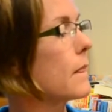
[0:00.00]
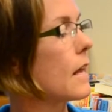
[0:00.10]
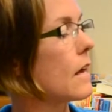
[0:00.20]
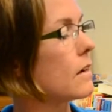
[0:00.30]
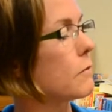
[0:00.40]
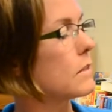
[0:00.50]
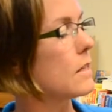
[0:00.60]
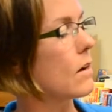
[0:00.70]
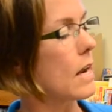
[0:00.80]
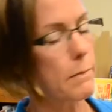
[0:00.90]
And
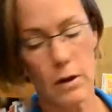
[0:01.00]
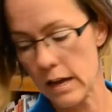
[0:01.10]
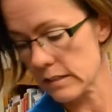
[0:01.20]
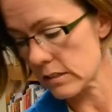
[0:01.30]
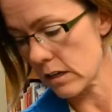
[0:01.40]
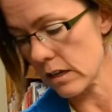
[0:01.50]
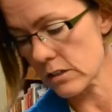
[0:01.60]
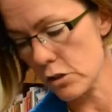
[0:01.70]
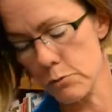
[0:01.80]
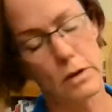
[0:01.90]
Sarah Campbell has
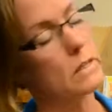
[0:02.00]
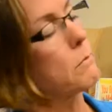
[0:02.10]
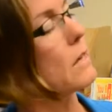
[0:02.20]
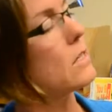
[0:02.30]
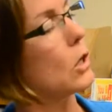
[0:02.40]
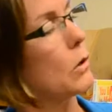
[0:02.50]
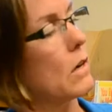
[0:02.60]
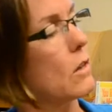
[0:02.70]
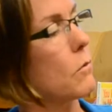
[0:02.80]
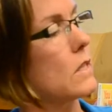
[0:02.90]
two books. I'm about to show you
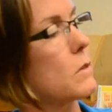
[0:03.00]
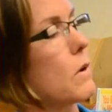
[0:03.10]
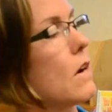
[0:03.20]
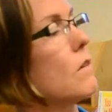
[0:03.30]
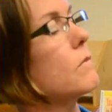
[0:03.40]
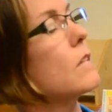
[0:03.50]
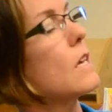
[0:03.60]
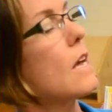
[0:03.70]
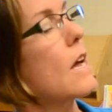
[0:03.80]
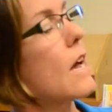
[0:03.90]
another one as well.
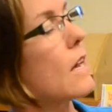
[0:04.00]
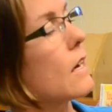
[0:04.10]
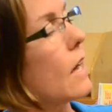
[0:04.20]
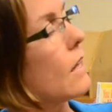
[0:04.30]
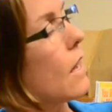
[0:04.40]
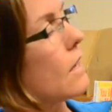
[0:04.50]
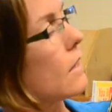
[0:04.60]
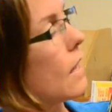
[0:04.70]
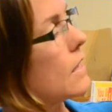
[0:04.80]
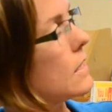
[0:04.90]
And I
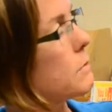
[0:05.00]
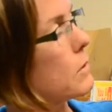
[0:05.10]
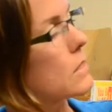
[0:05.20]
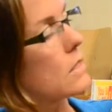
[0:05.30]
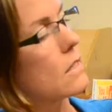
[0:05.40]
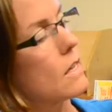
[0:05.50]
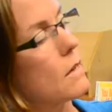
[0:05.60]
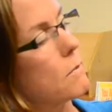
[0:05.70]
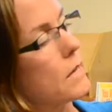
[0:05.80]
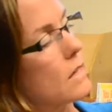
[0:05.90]
like these books
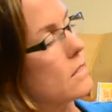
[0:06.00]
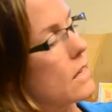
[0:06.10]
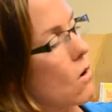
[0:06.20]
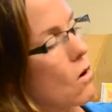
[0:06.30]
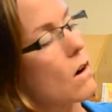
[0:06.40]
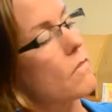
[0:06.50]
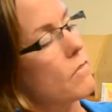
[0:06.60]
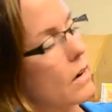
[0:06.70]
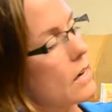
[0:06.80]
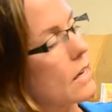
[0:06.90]
because they are
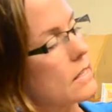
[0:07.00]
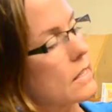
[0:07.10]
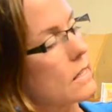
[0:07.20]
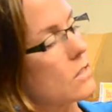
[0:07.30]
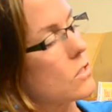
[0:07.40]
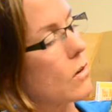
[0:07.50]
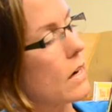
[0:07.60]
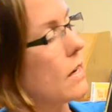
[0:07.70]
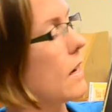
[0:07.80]
very nicely illustrated